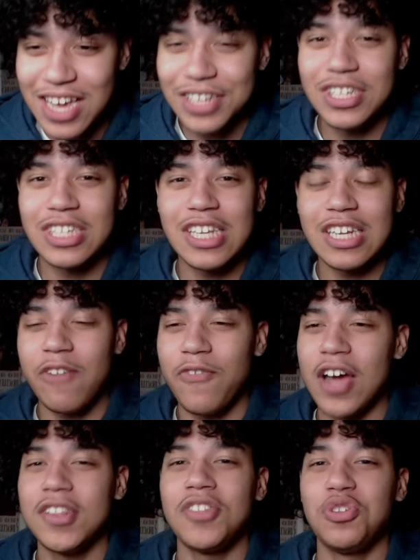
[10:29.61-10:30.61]
it's to
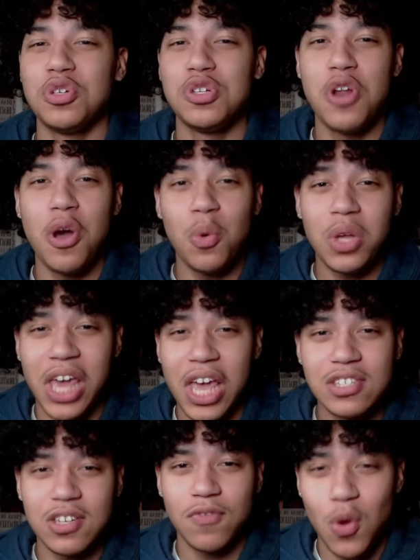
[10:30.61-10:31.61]
signify that there's no
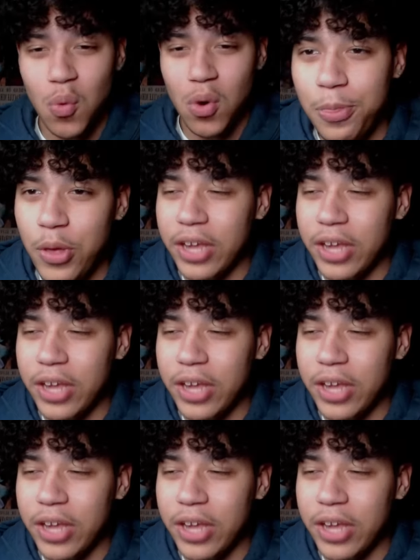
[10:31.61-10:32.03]
kings of the world.